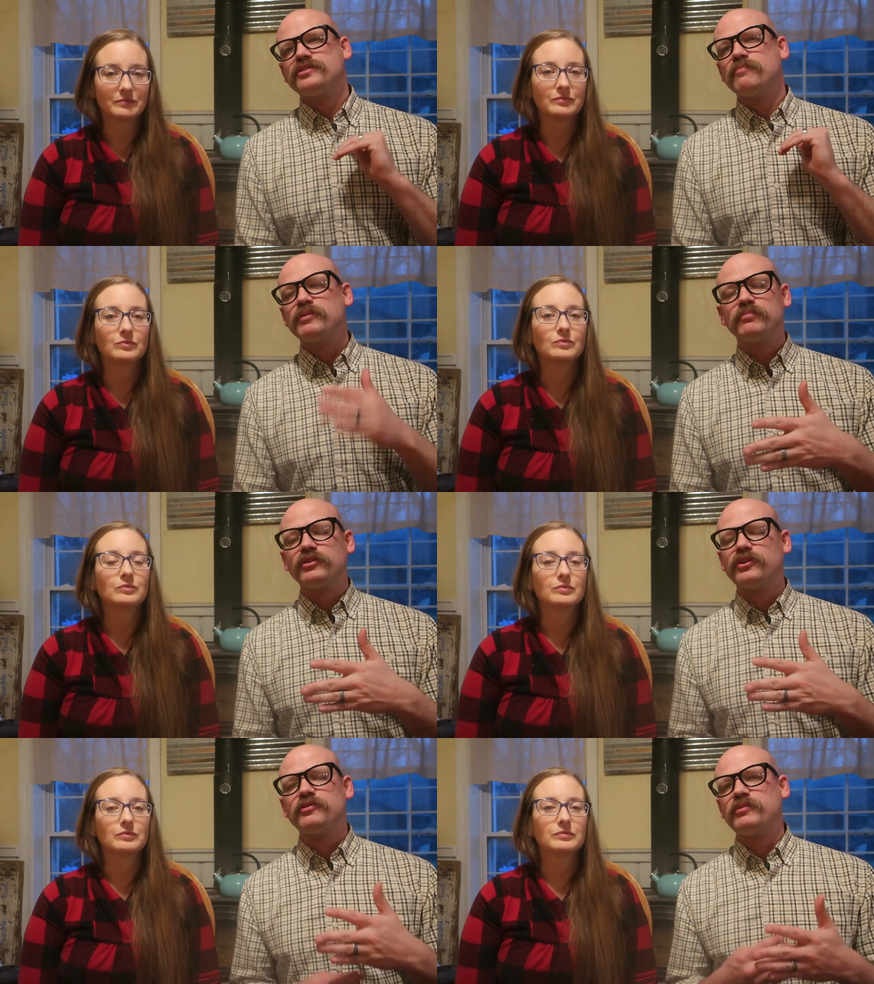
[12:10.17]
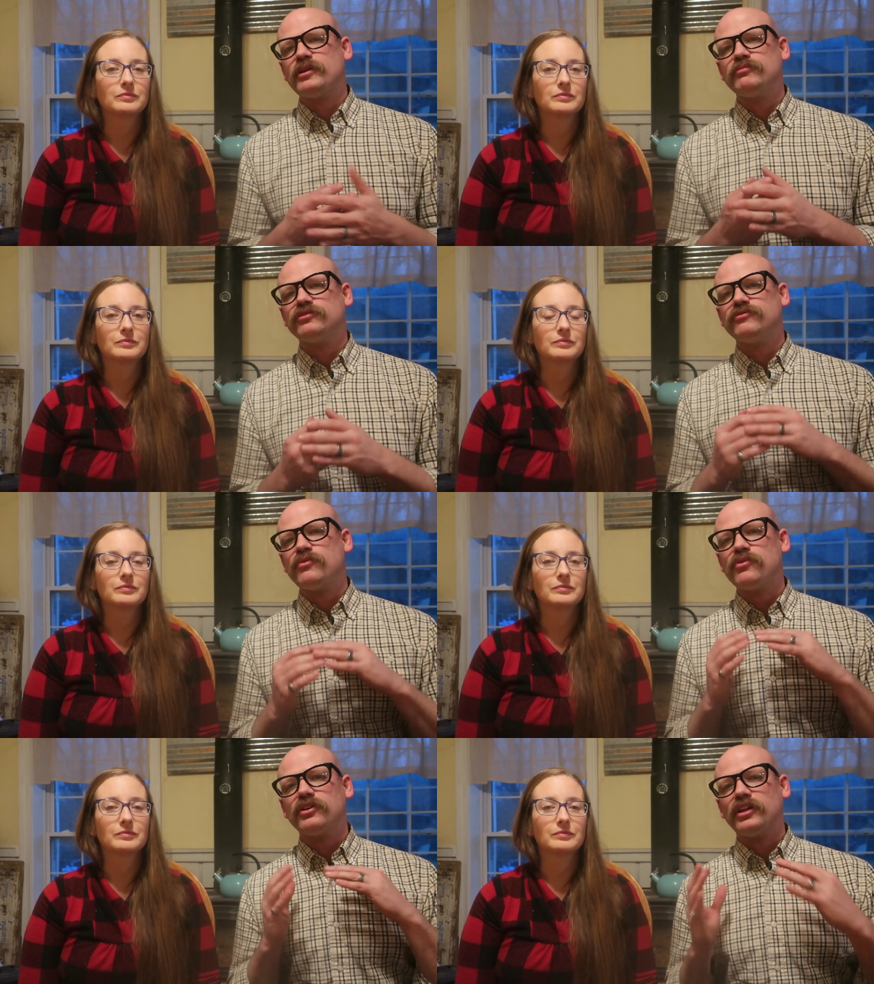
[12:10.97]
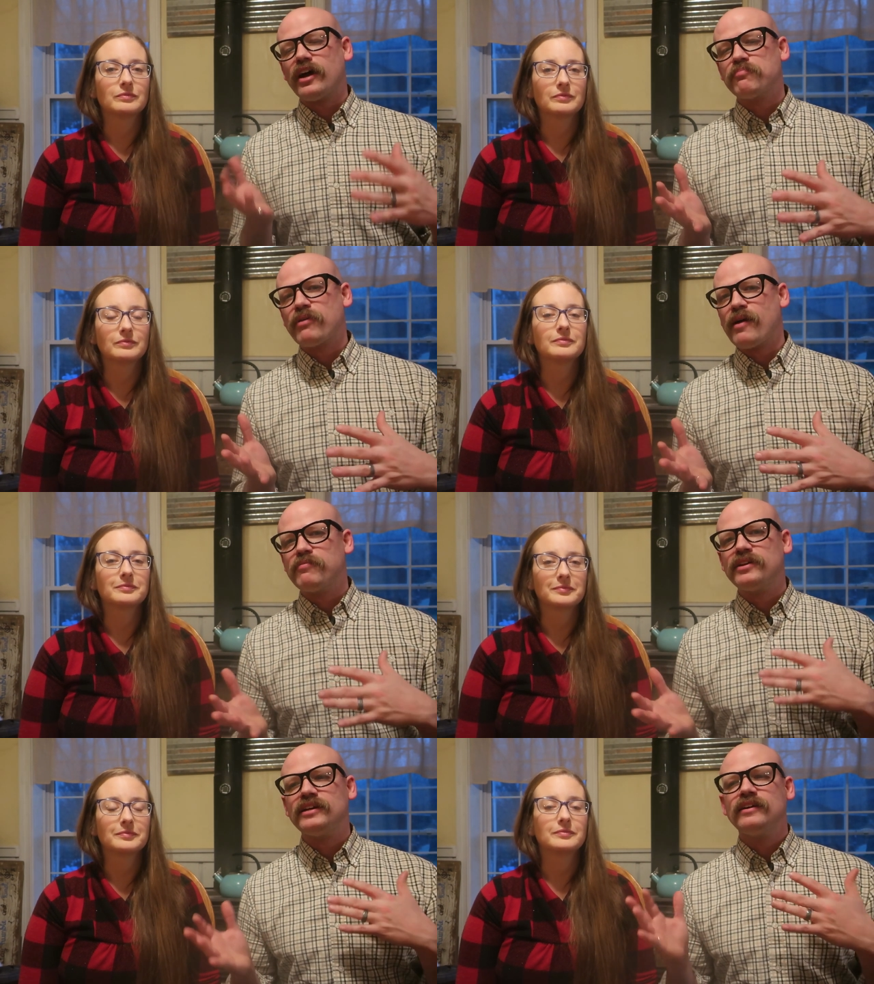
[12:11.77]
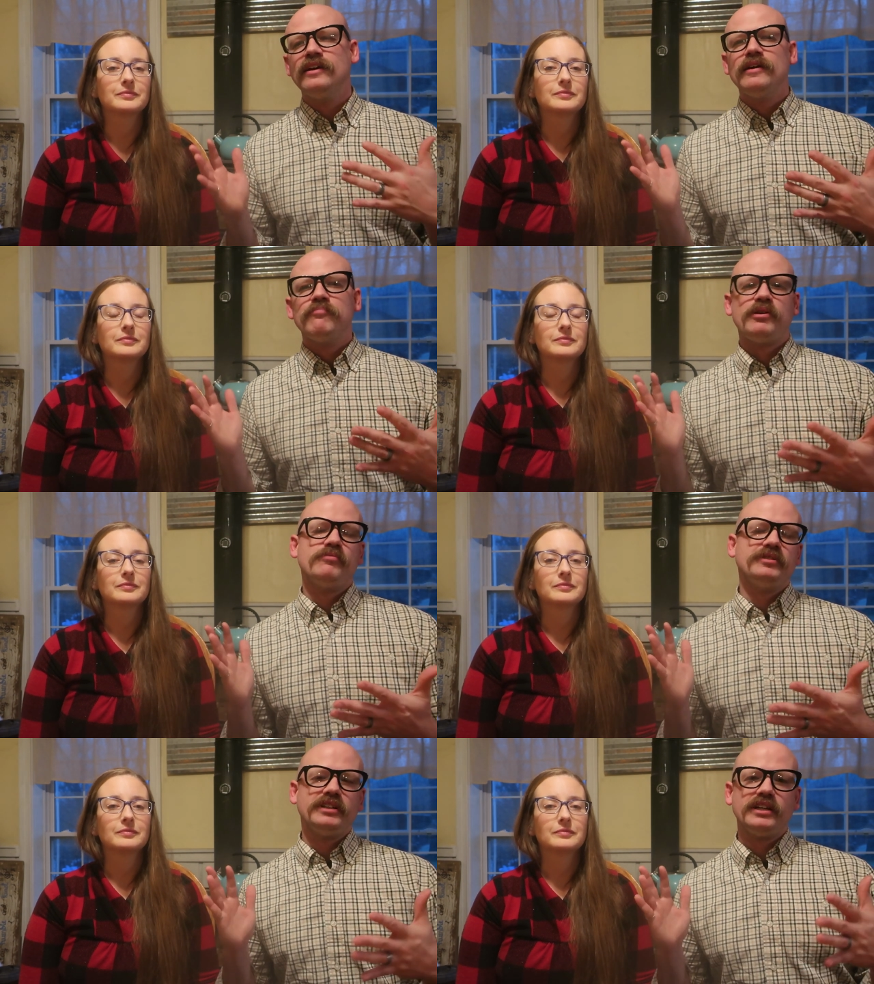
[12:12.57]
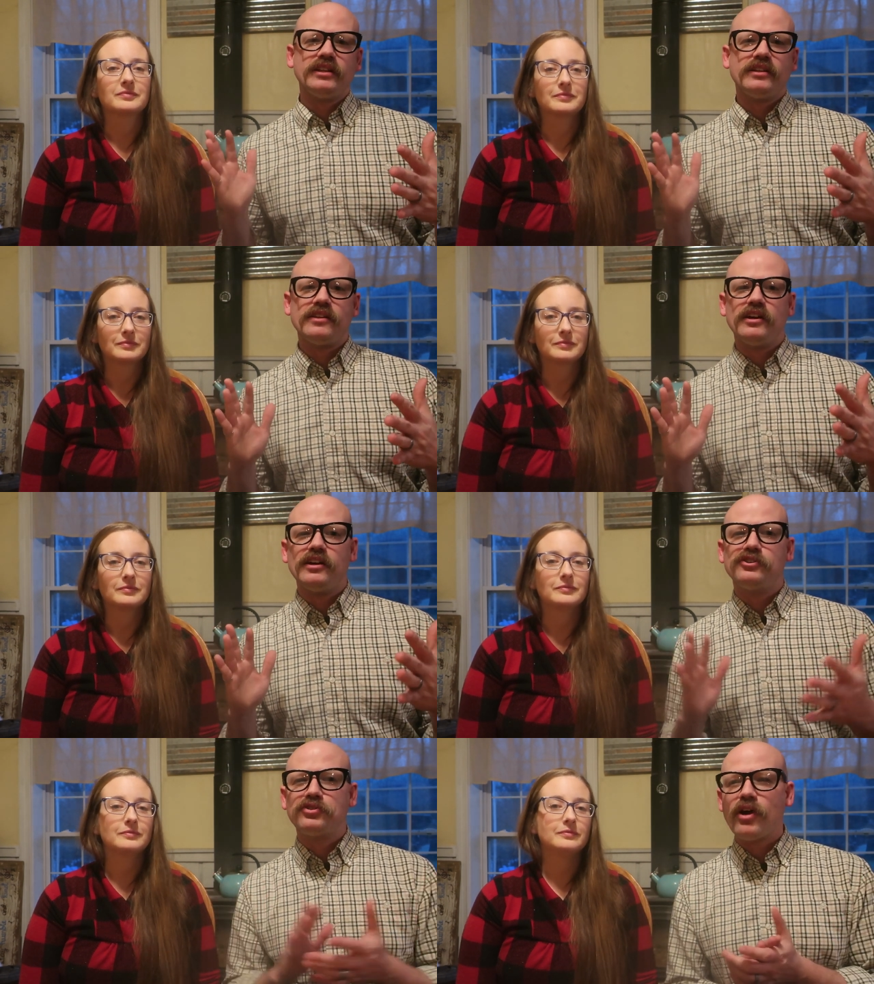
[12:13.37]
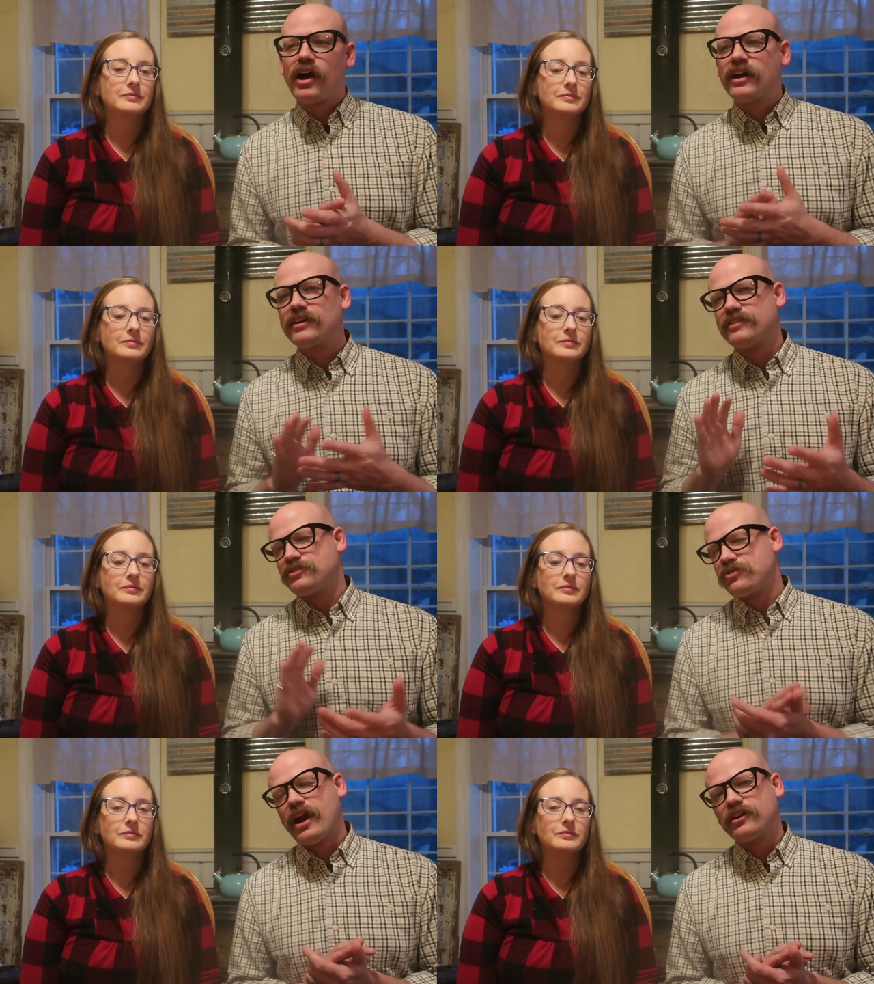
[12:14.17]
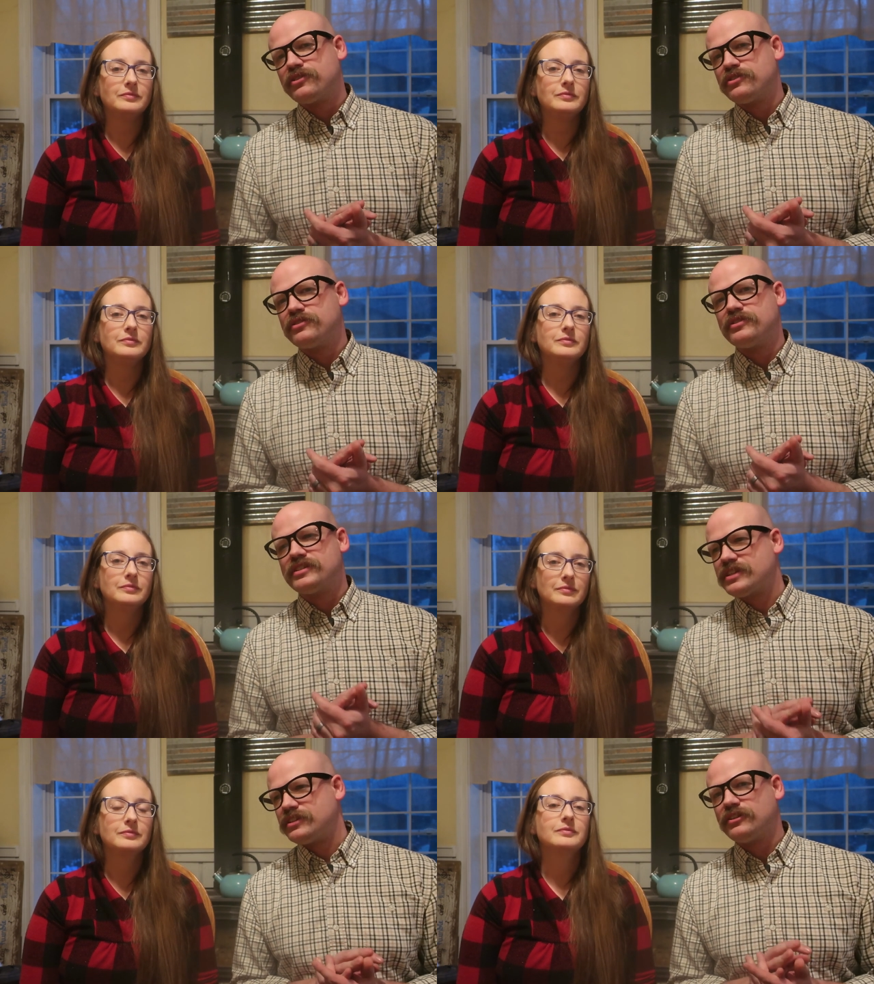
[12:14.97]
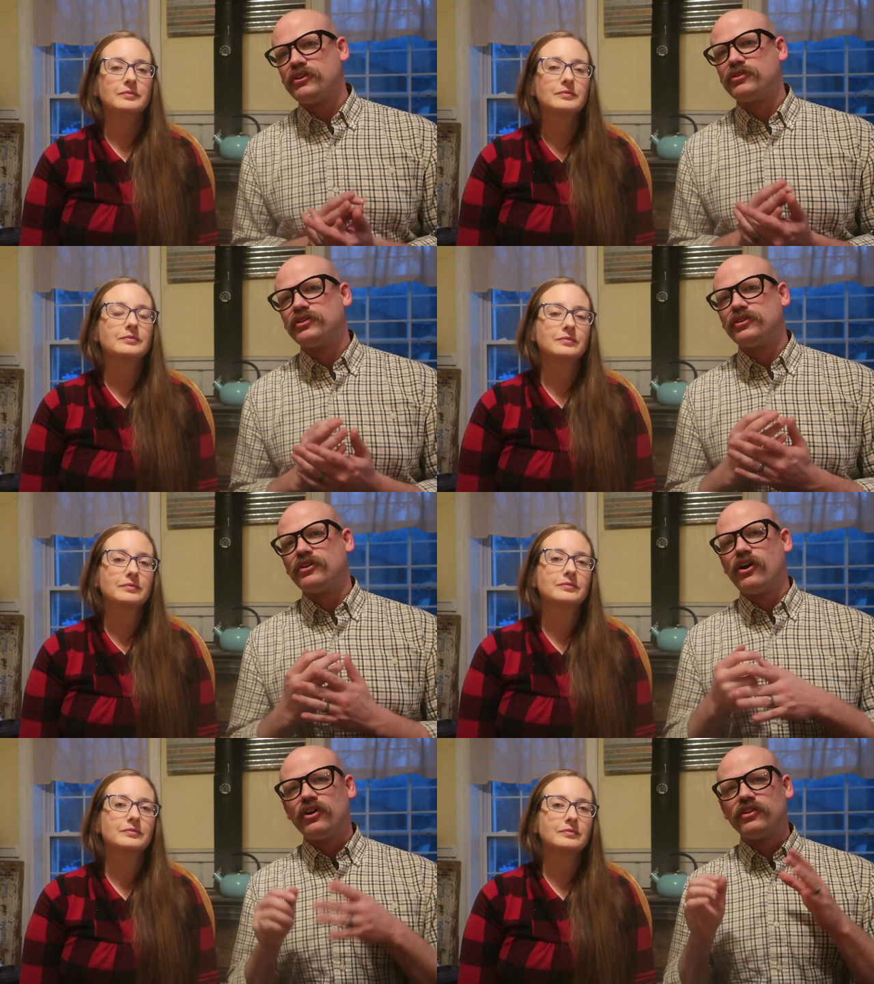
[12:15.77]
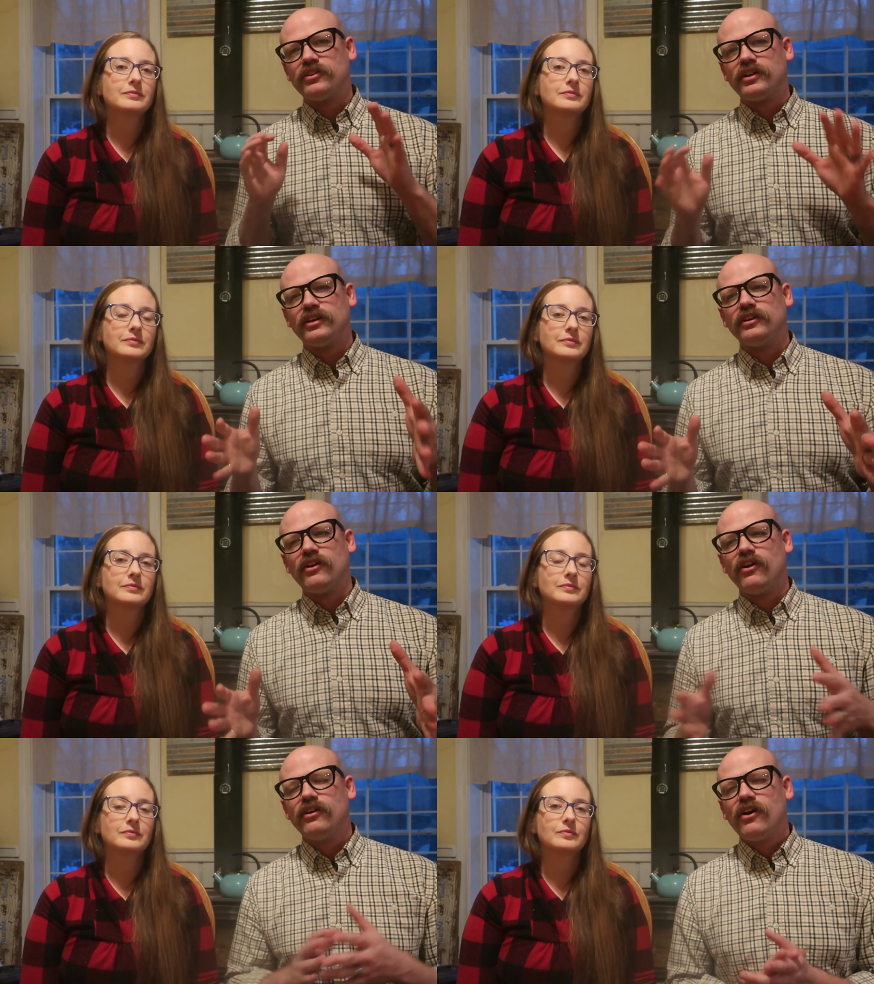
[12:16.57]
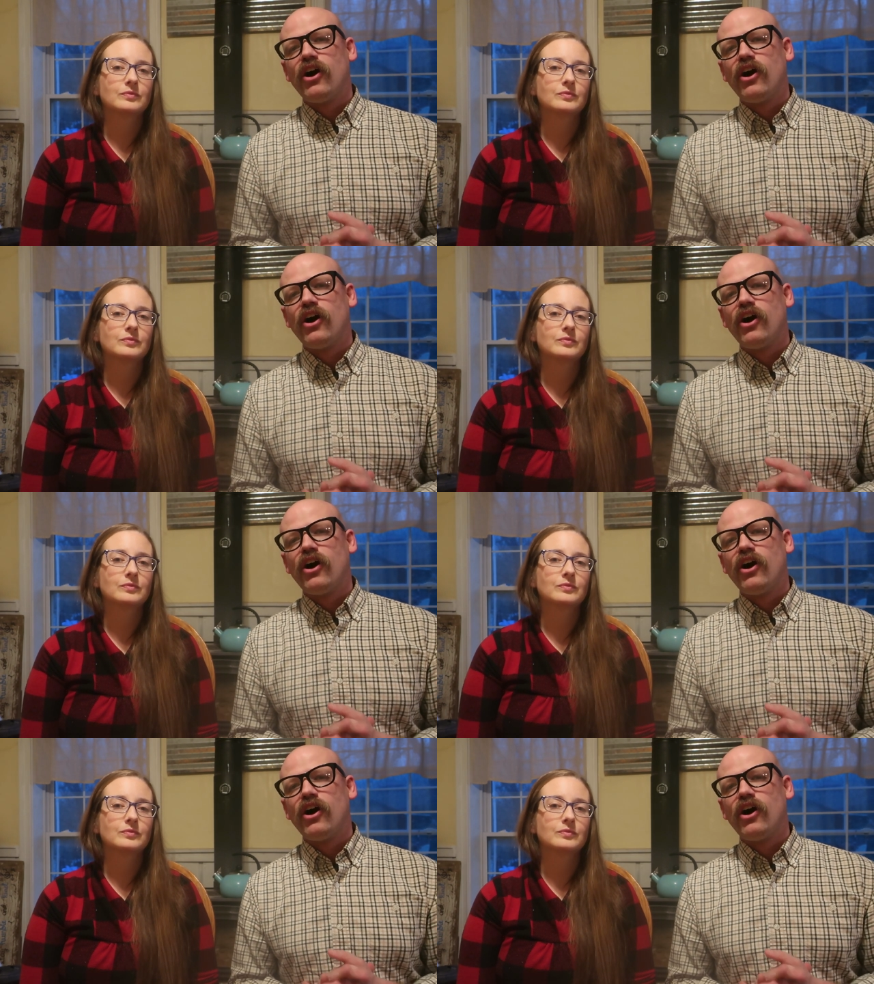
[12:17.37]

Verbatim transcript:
Speaker 1: Some people are going to be able to afford a lot of property, be able to get the truck, the tractor, the skid loader, all the